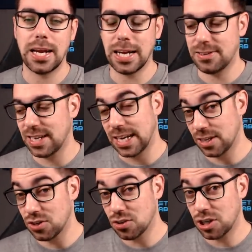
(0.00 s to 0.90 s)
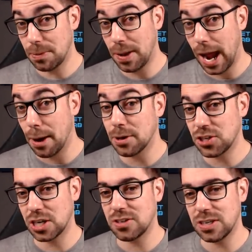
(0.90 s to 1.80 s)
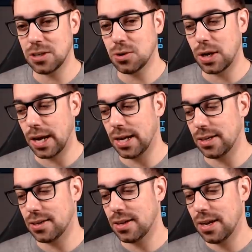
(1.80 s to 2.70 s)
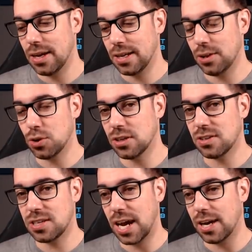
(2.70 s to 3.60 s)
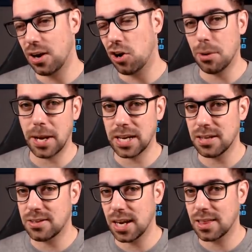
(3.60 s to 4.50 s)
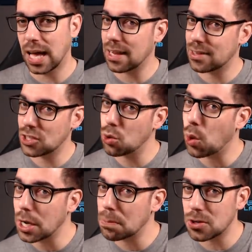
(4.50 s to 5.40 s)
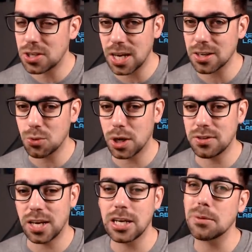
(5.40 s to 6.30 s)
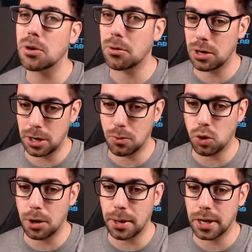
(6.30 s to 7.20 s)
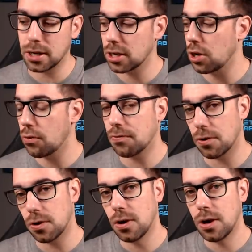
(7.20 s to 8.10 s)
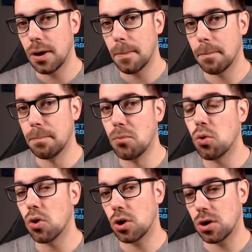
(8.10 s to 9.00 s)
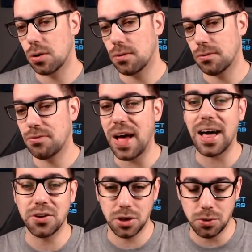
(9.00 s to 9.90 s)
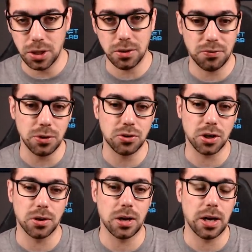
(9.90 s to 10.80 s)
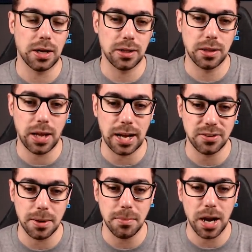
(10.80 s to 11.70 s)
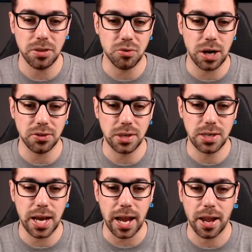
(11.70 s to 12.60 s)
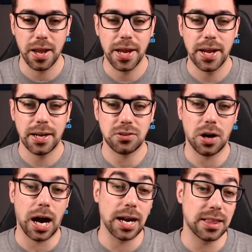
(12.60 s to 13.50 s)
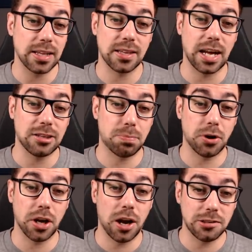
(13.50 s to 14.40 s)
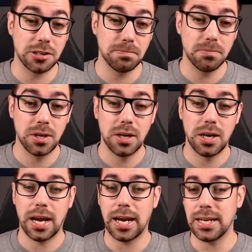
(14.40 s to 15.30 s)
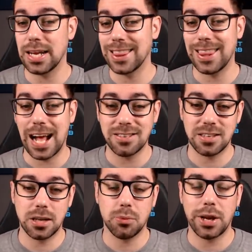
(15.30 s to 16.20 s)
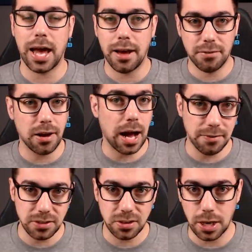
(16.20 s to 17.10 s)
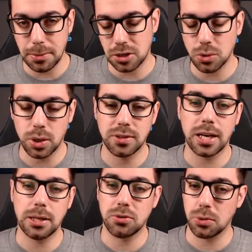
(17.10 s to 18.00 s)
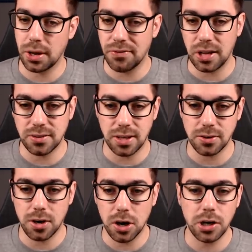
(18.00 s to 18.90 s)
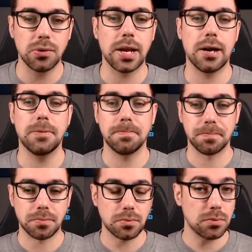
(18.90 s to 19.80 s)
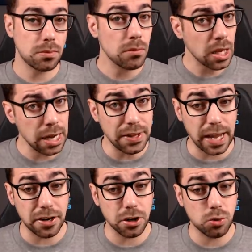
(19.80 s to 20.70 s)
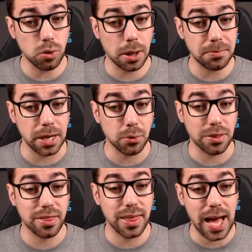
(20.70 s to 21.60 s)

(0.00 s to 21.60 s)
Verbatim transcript: is in your ship, how much SCU, and you can decide, oh, am I going to take that 20% quantanium or, um, or am I going to go for more value in the future uh, as I mine throughout the day? So I think that that's pretty awesome. And lastly, we have, obviously I mentioned Quantanium, so we have Volatile Cargo now. And they added a cool update with